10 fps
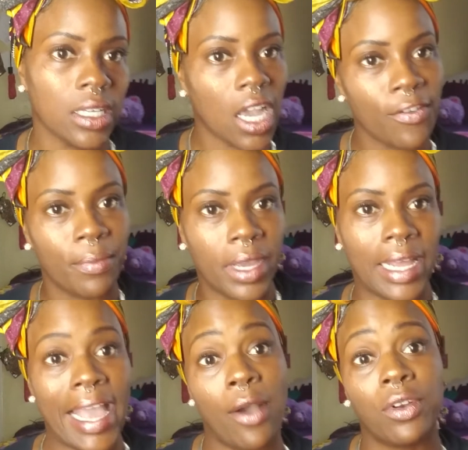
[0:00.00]
and government
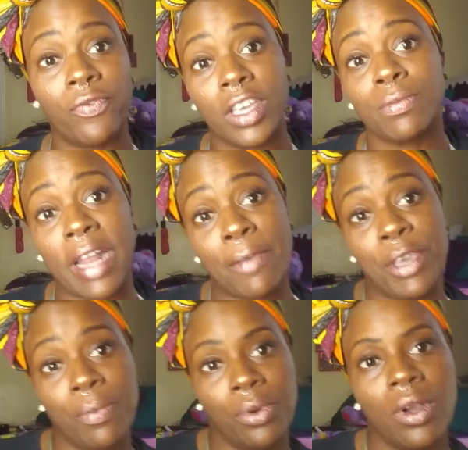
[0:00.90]
and how it affects black
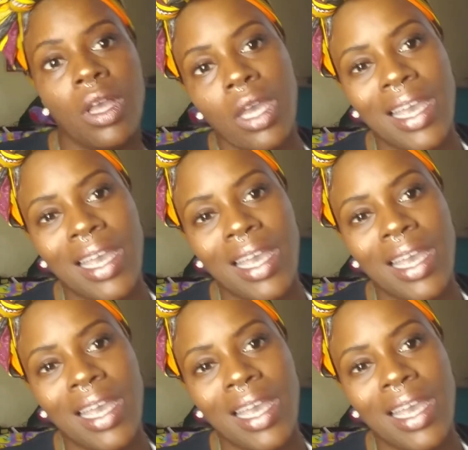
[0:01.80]
people.